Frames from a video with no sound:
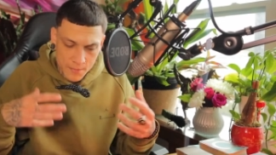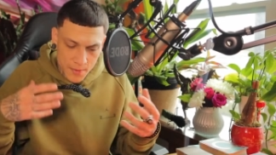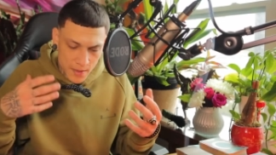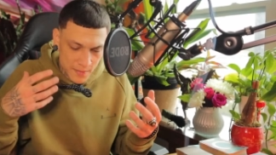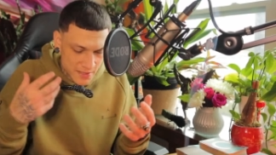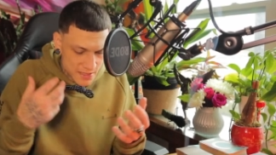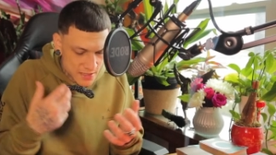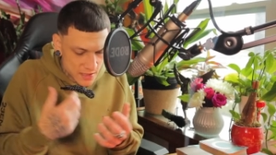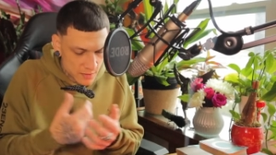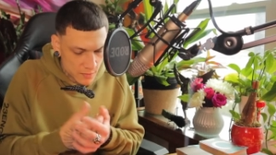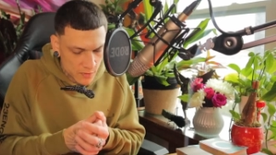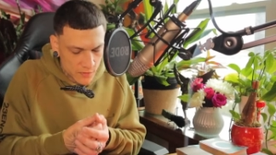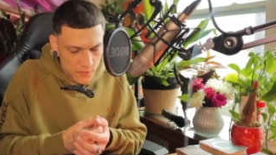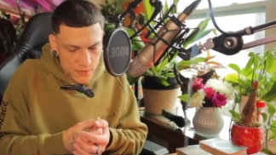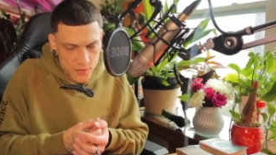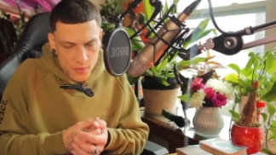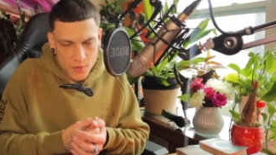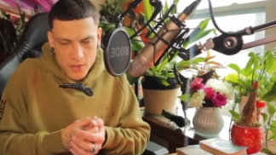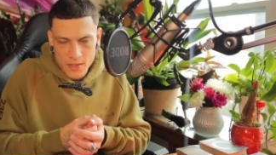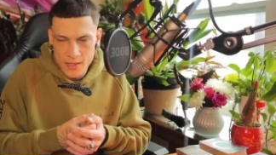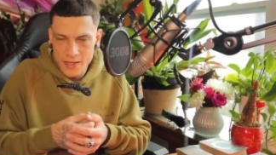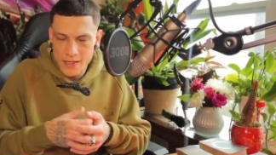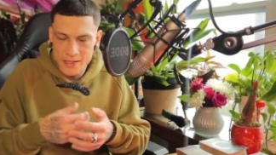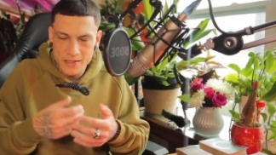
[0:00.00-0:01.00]
Maybe some of you
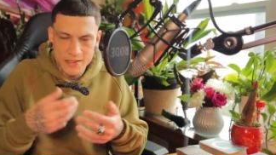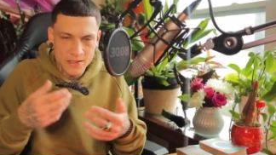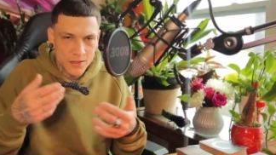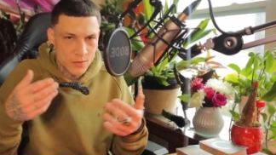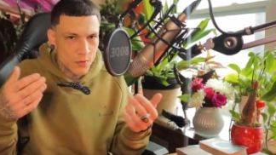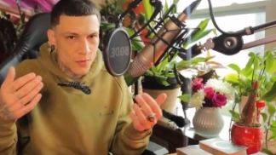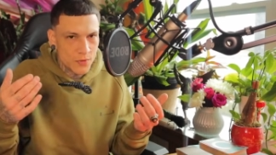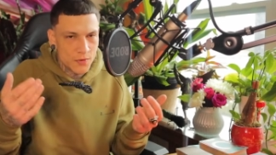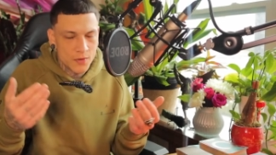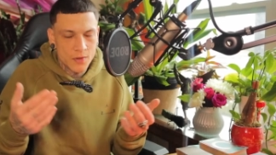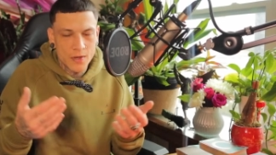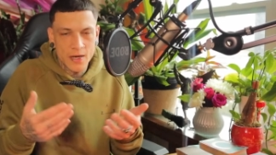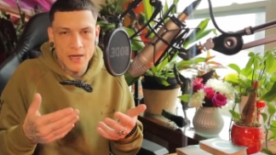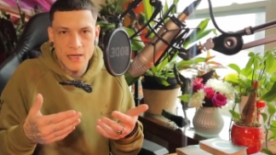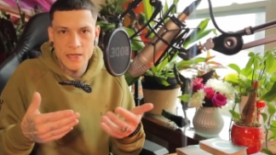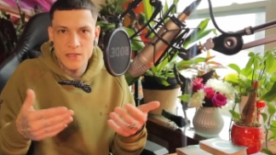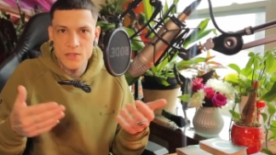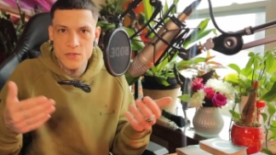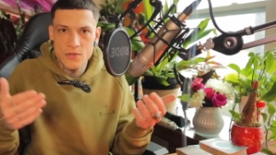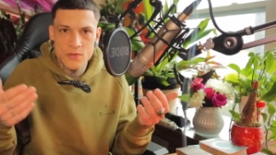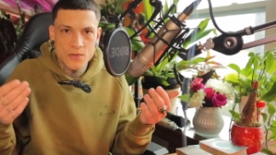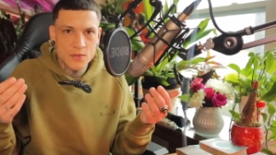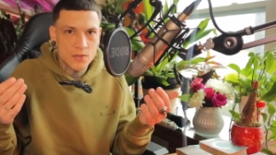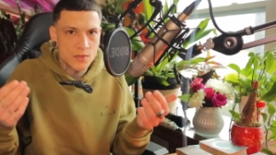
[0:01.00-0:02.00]
connecting with your
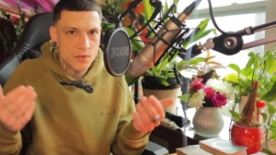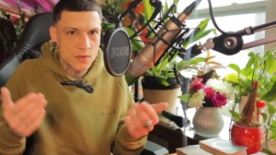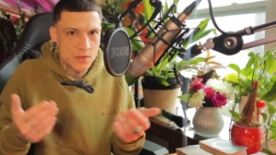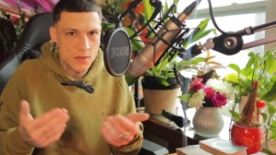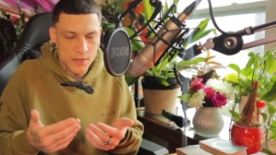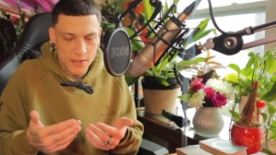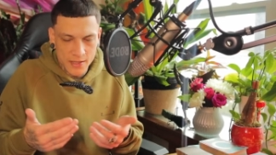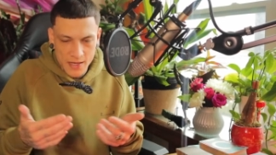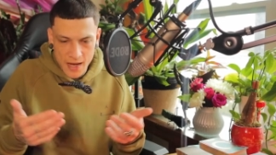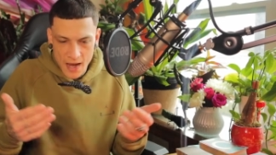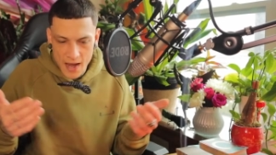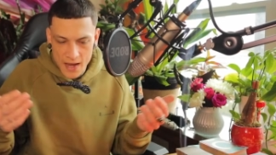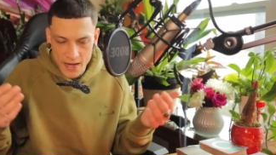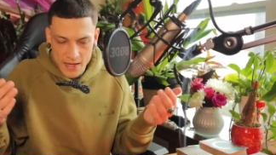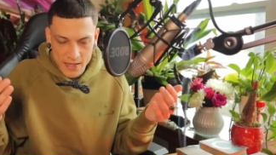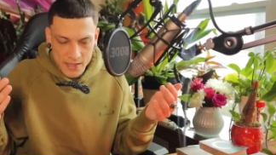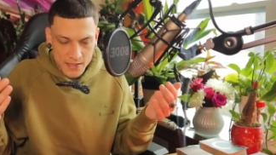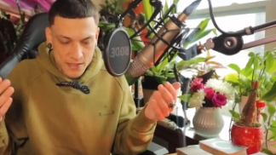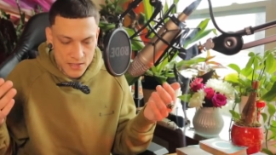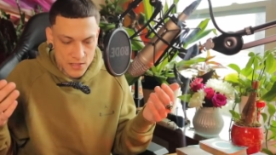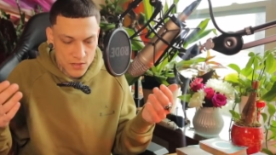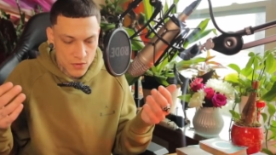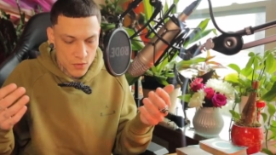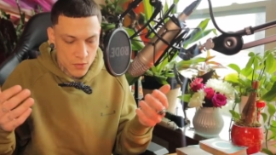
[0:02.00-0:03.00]
angels or your
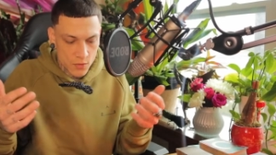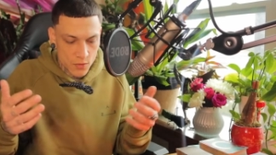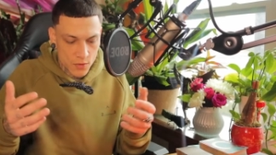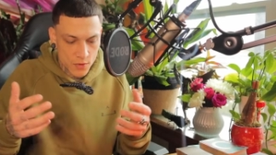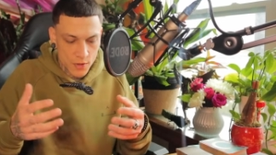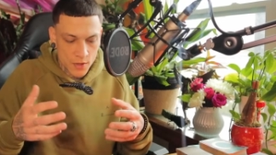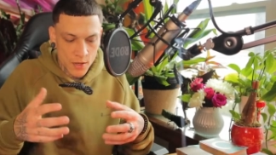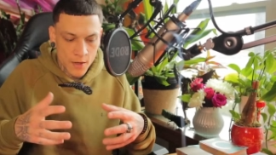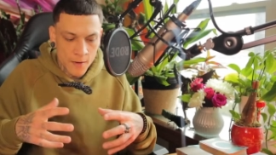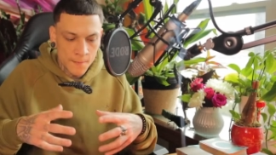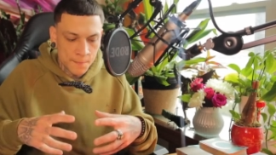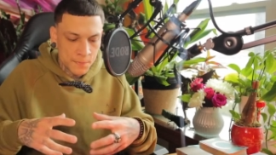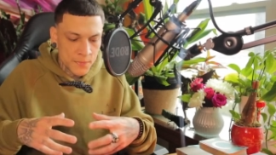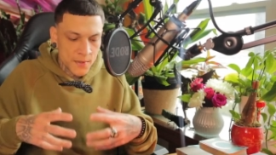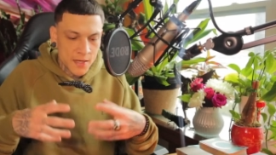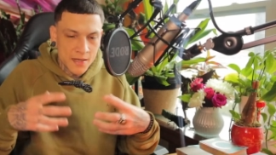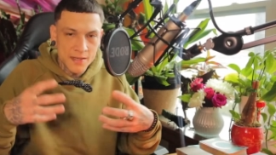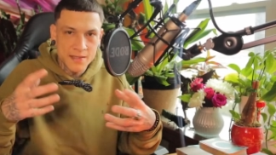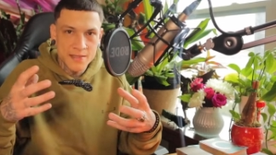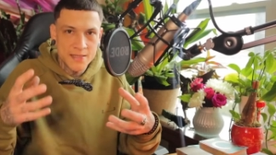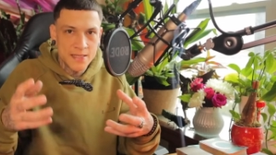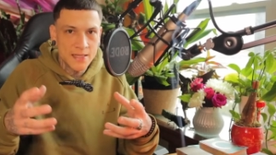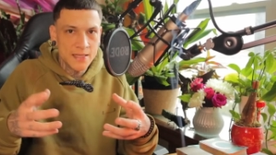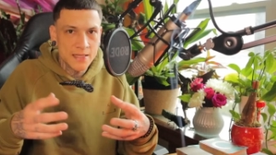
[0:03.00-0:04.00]
guides or
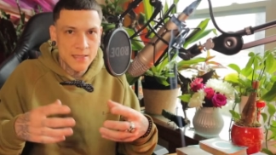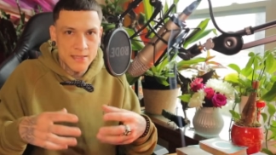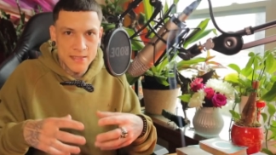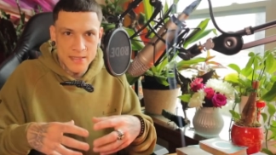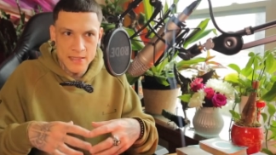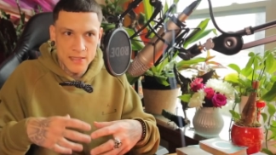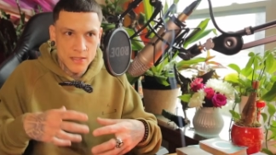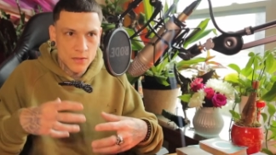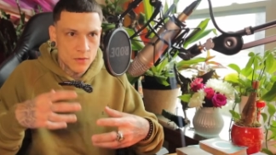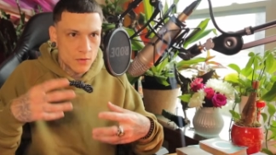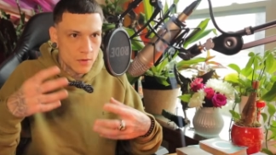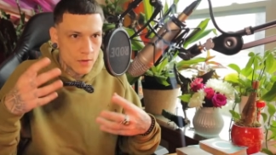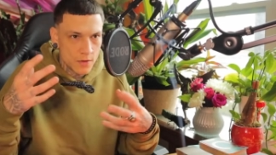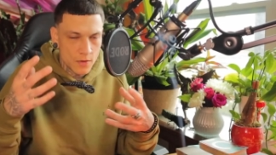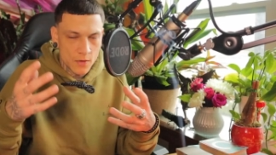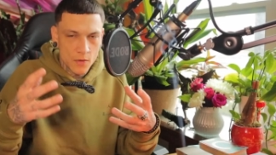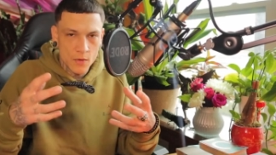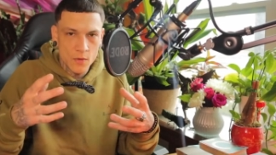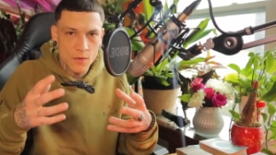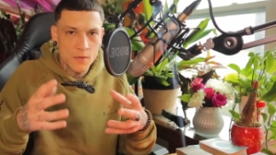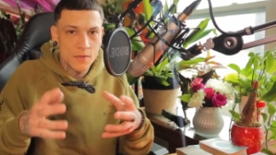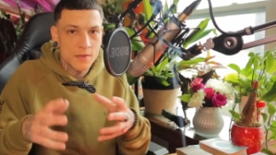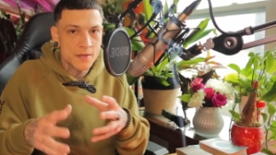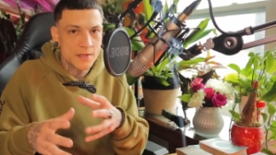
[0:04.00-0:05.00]
deity or
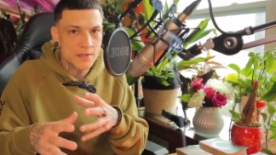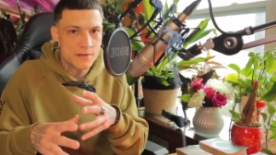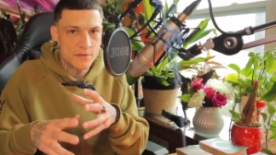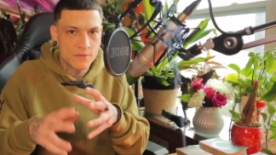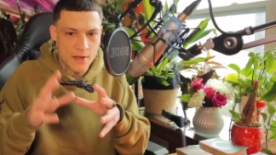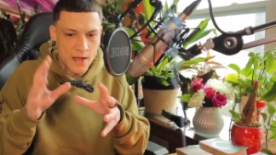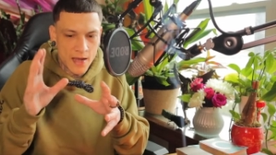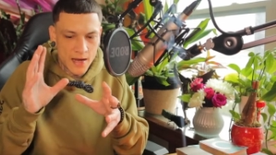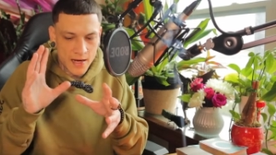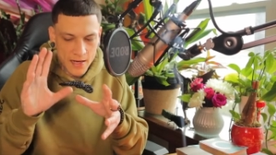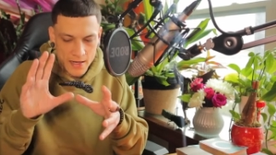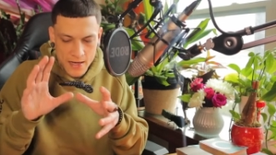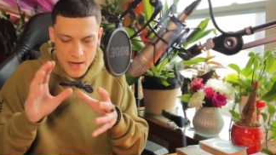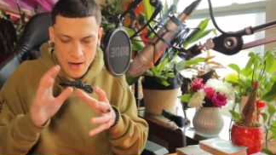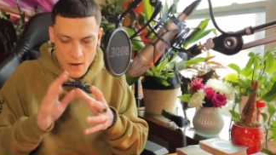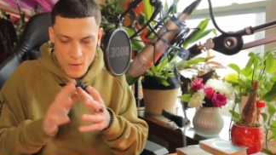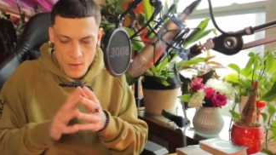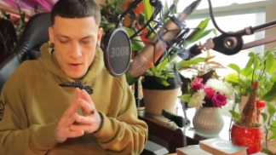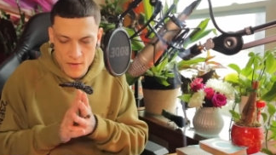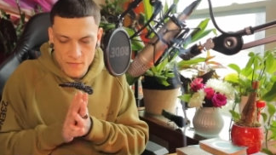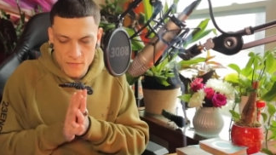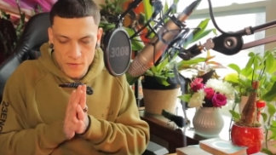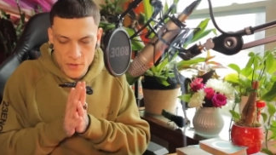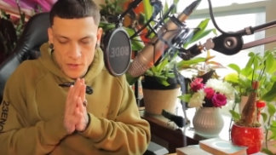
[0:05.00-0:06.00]
the divine,
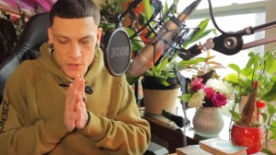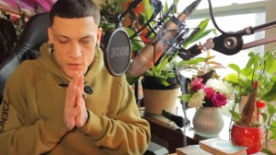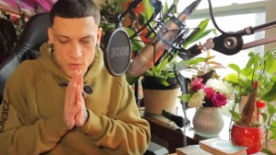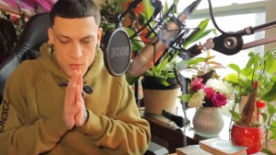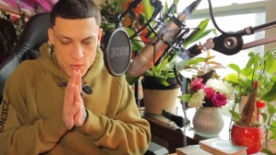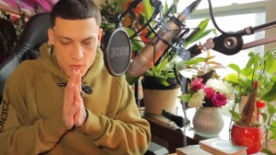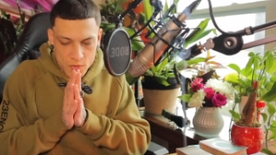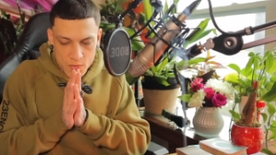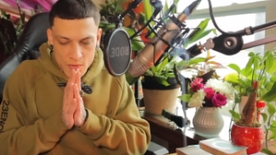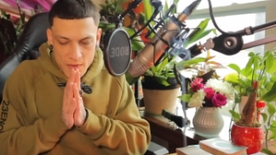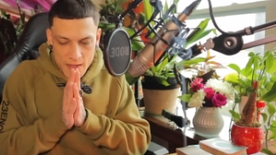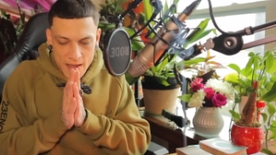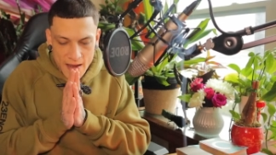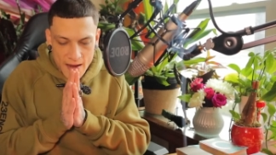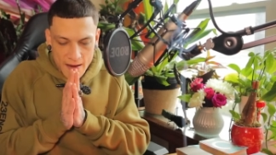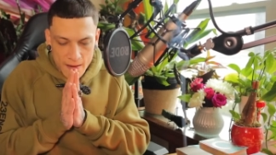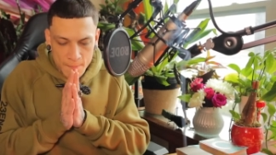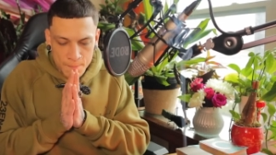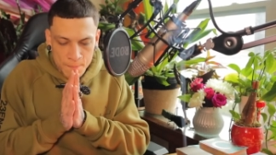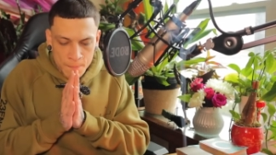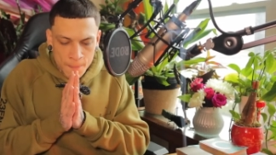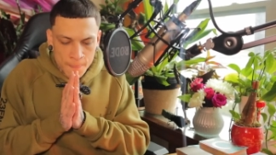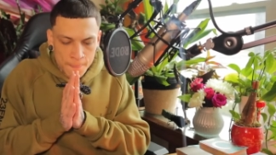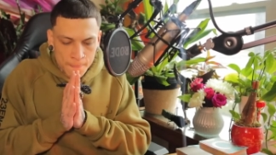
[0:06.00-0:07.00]
however you do
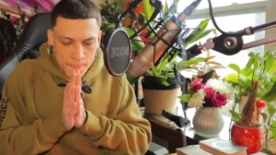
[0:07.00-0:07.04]
that.